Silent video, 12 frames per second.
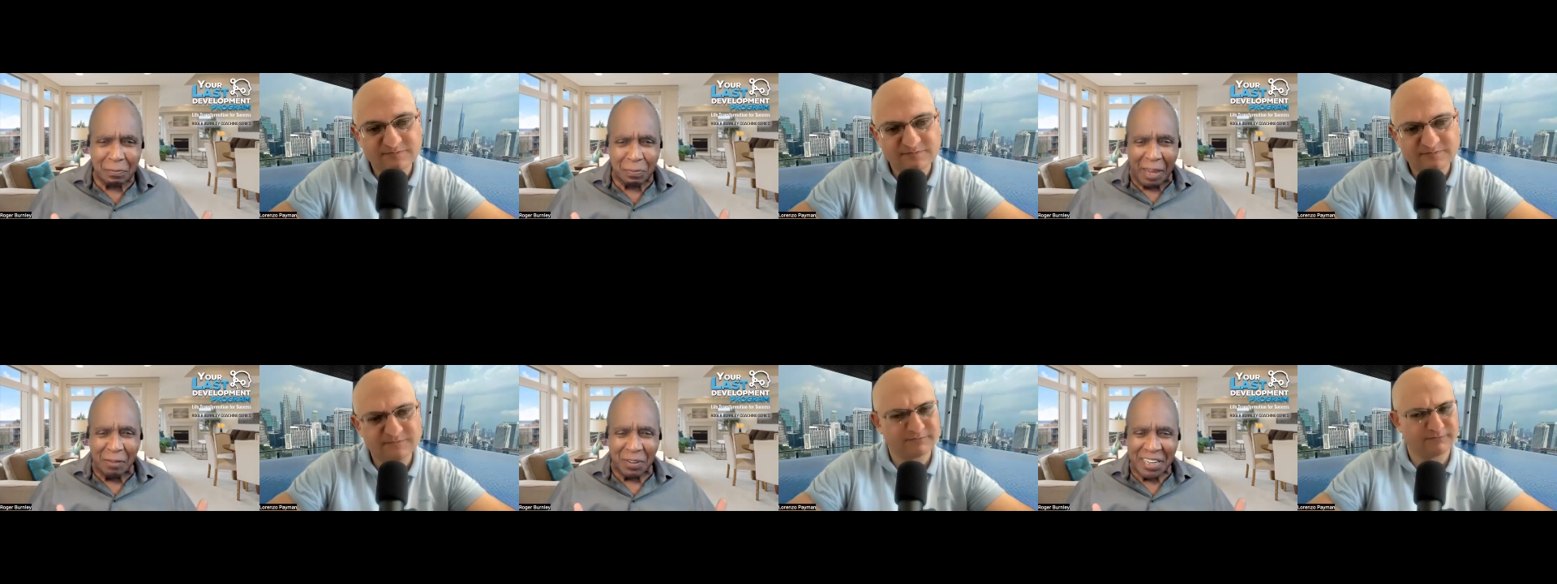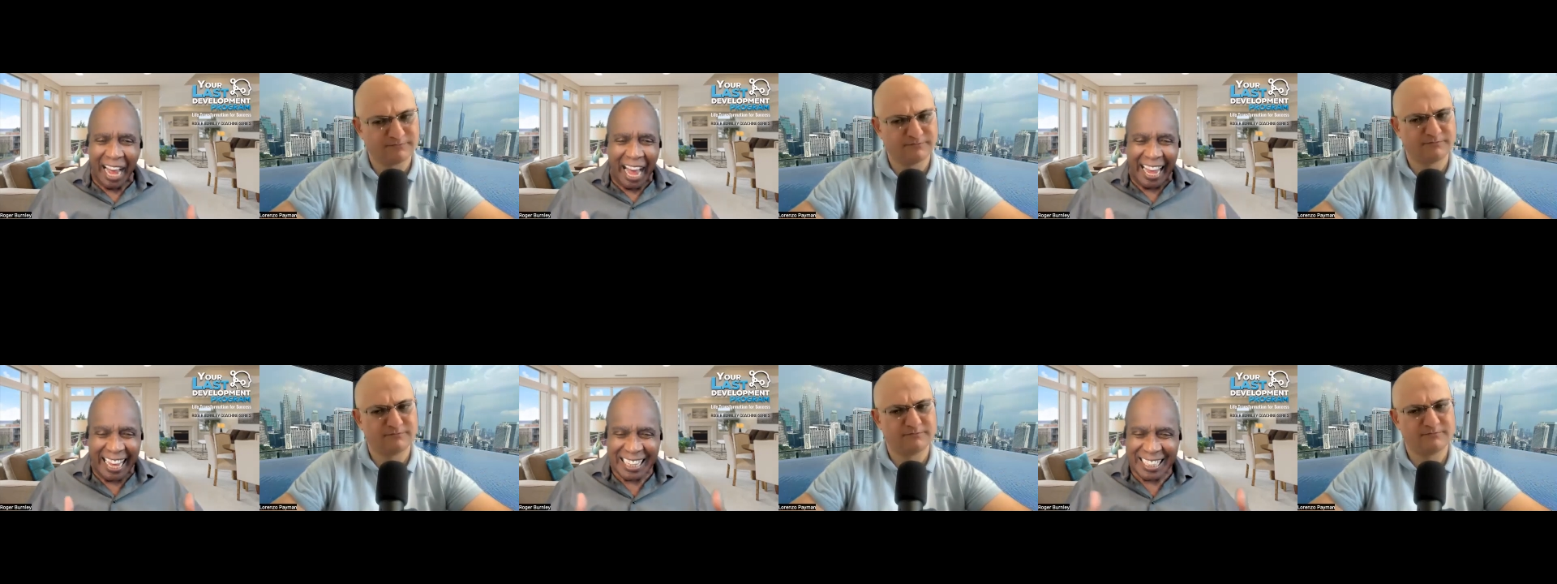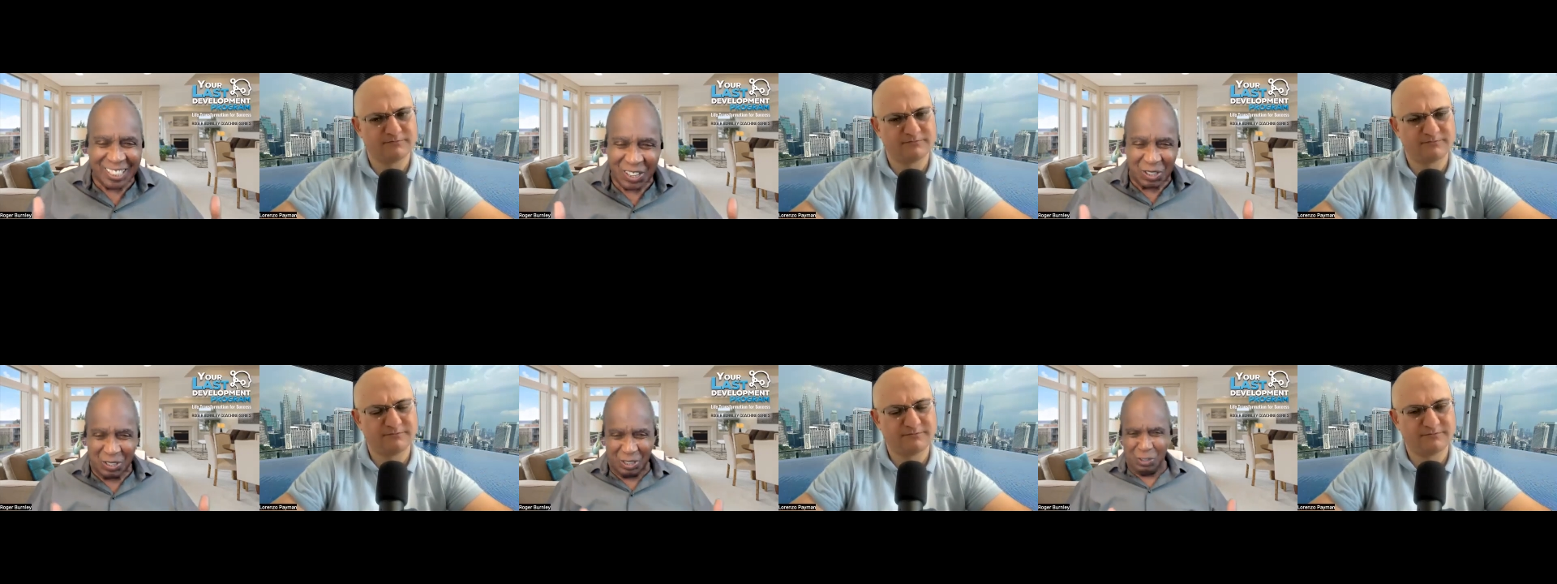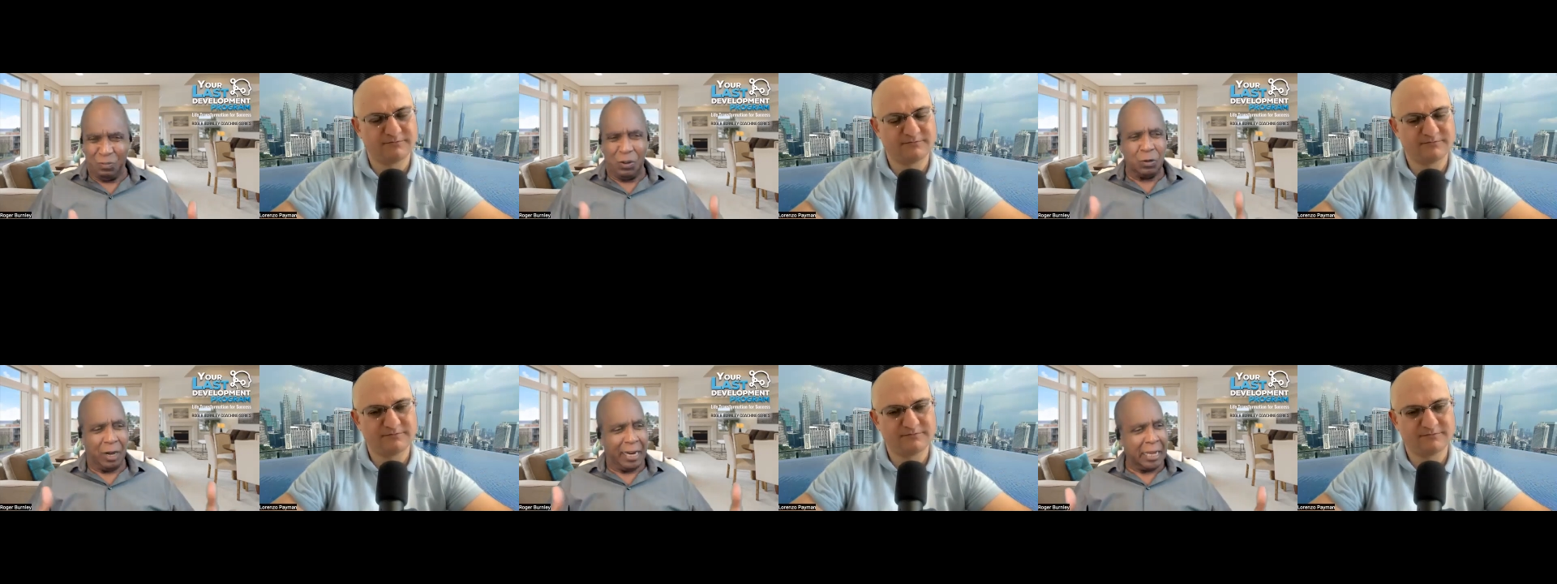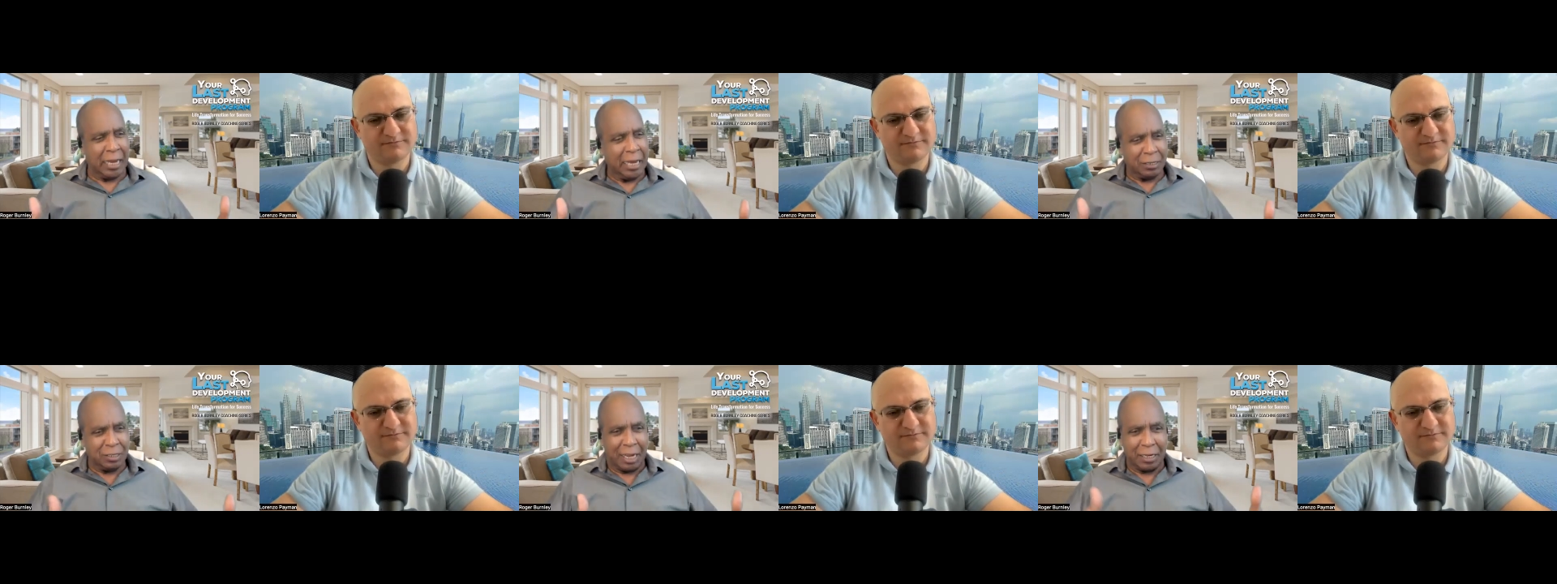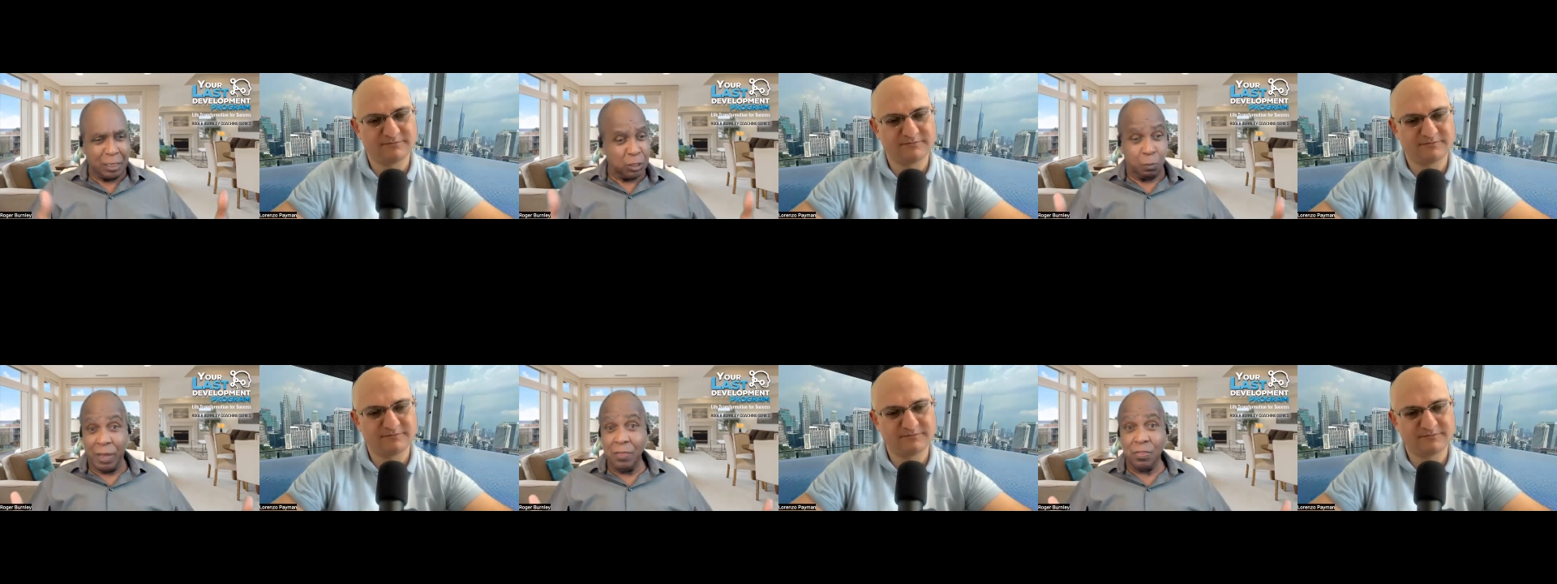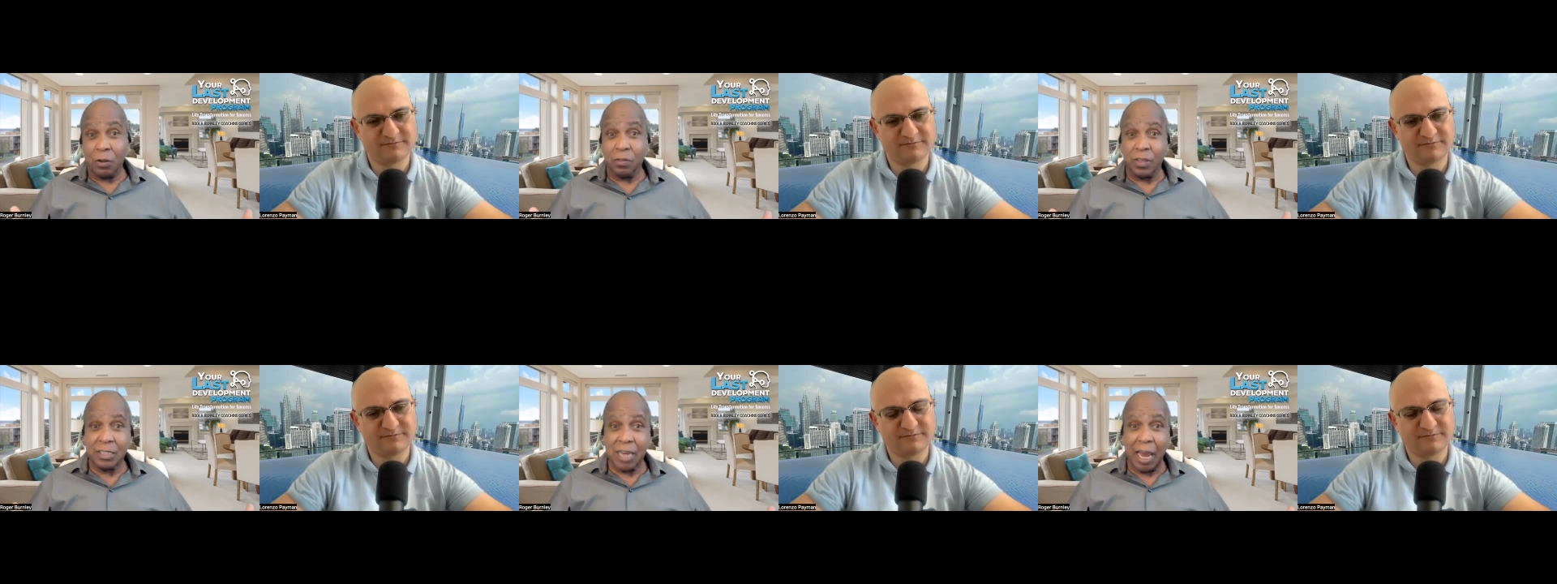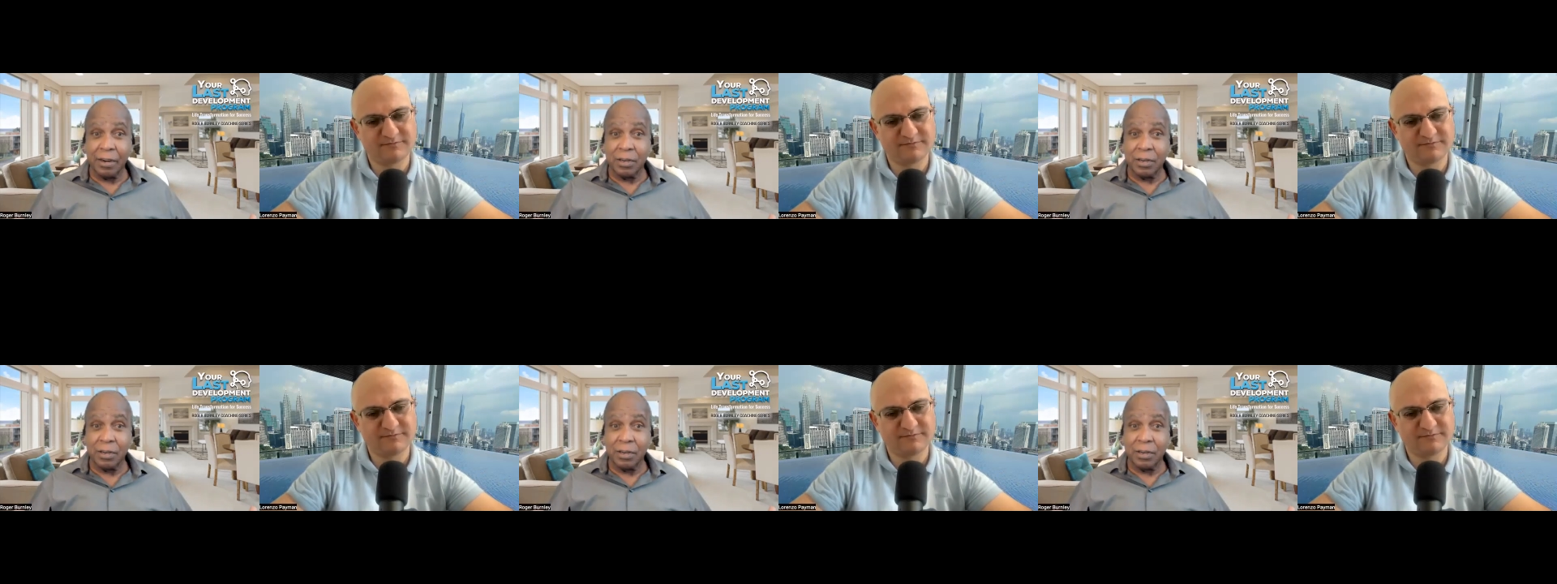Speaker 1: Payment. I hadn't looked at this folder. It's like it's been there the entire